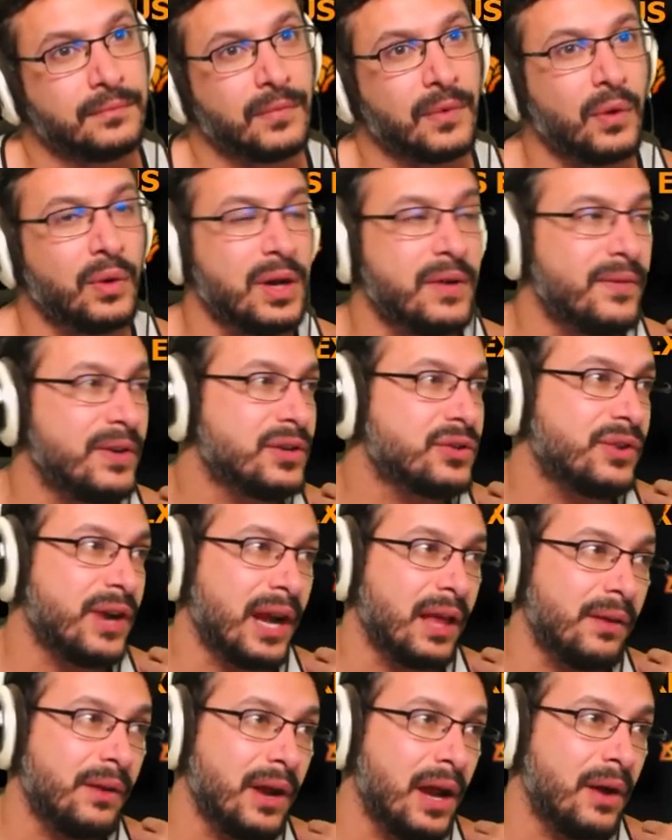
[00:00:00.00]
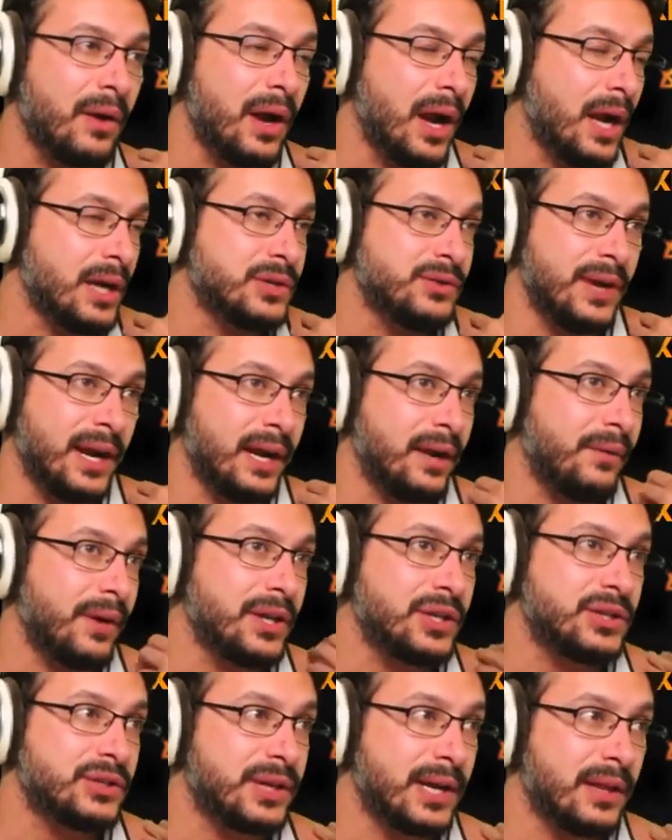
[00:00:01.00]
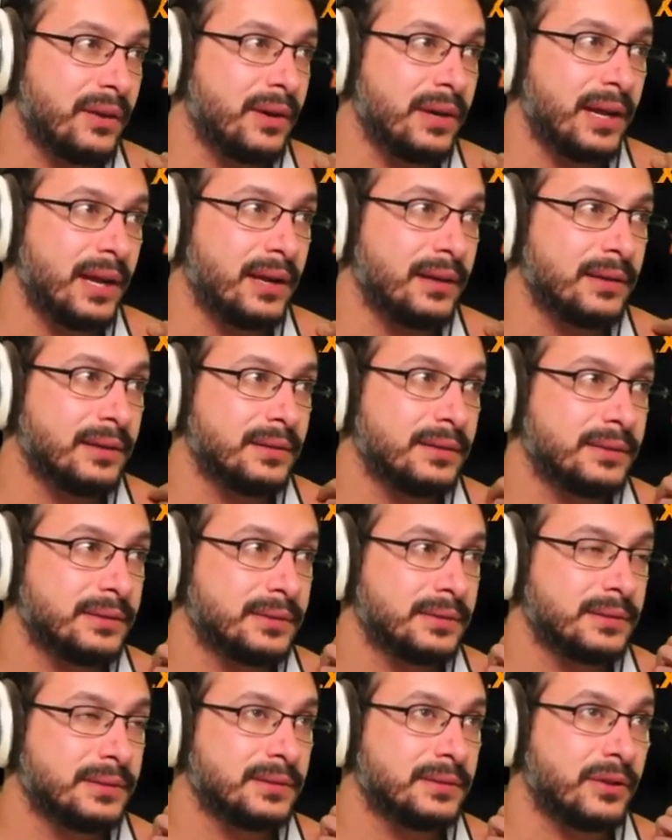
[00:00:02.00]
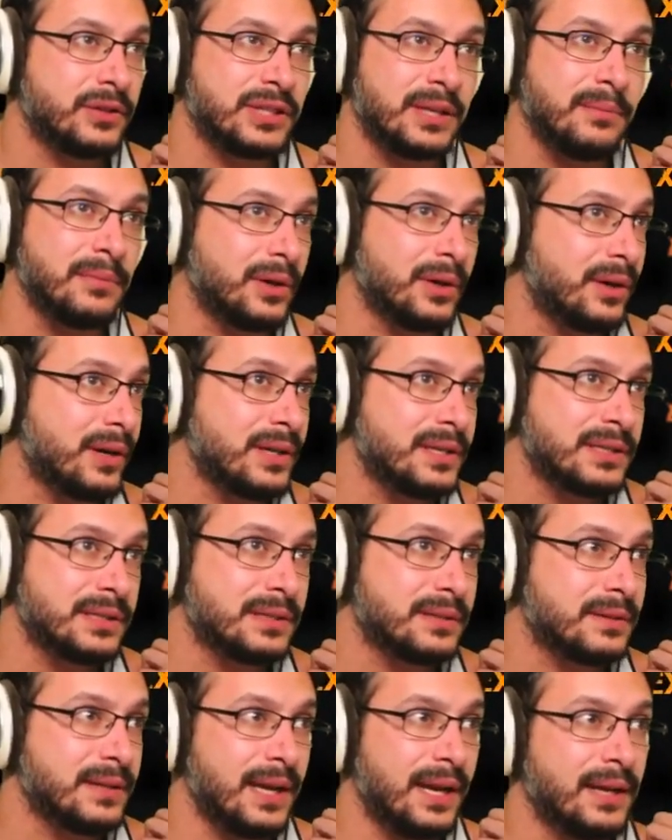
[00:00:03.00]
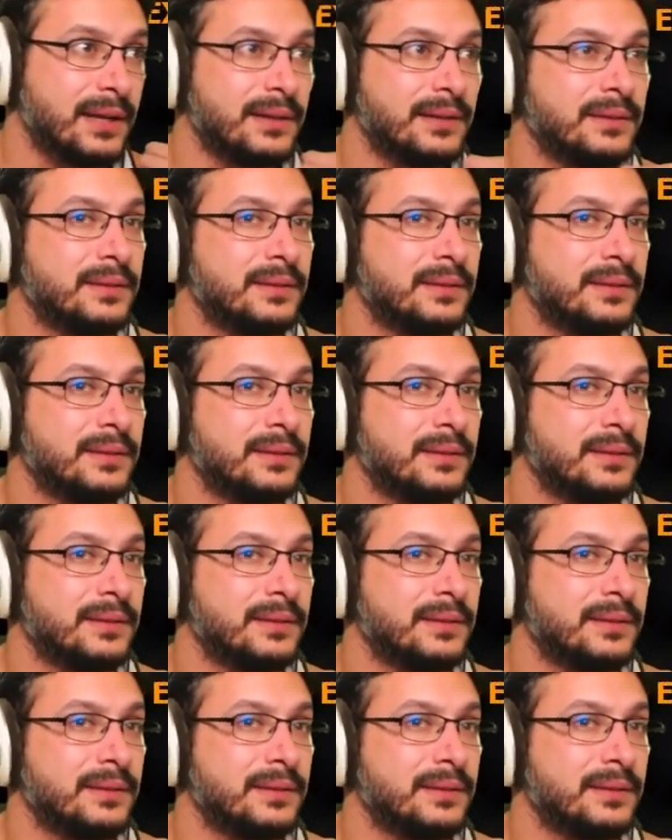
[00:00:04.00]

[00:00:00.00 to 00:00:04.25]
or even a Dragon Rage Channeler deck, or some Luris deck.